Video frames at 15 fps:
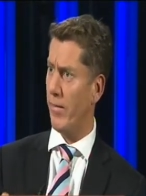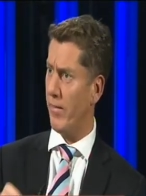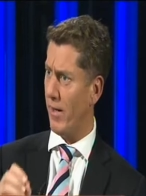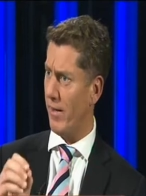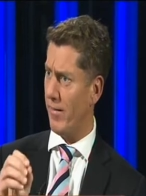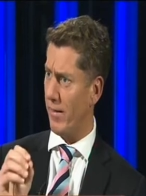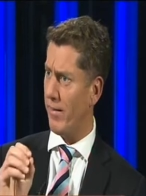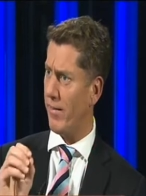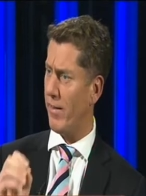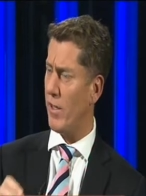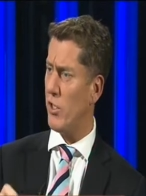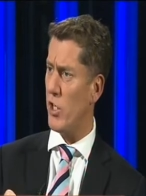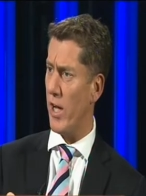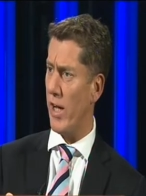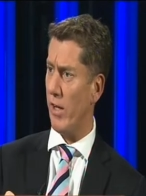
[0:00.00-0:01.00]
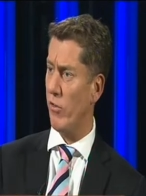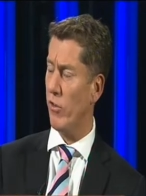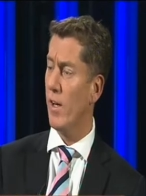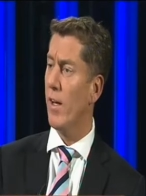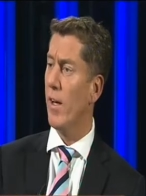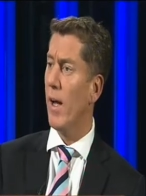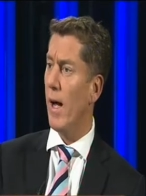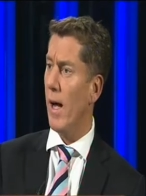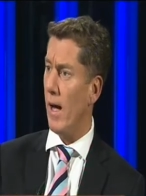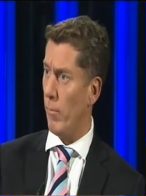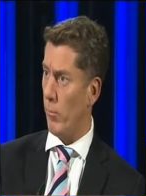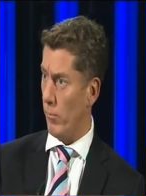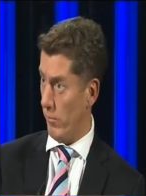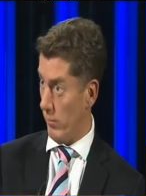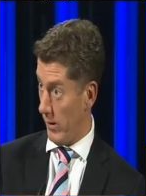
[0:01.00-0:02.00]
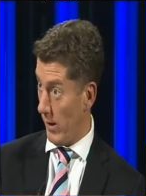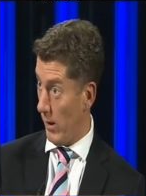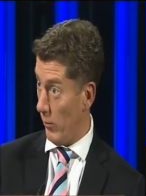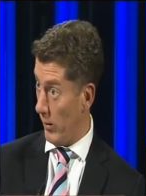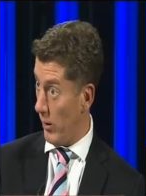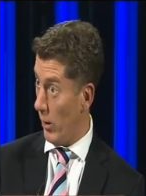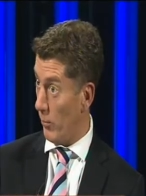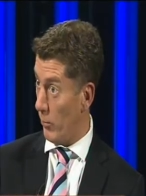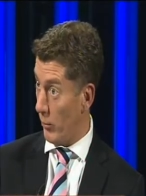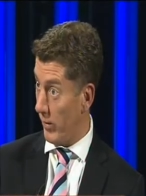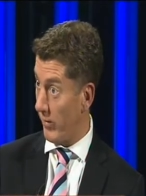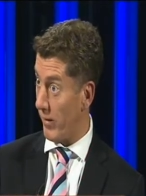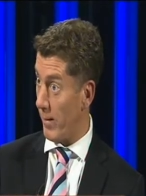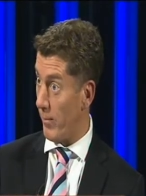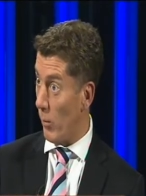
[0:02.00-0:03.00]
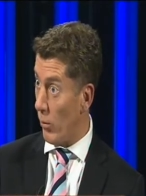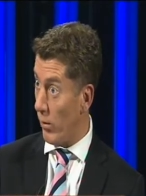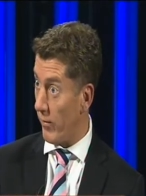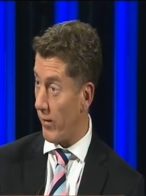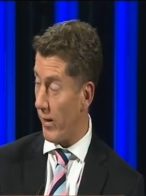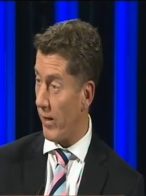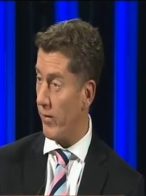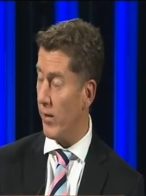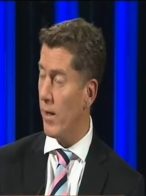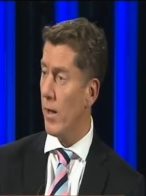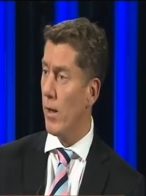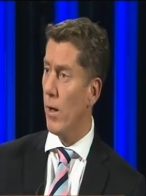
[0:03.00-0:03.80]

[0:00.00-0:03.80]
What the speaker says: It's a sea change, and we hope we see more of that.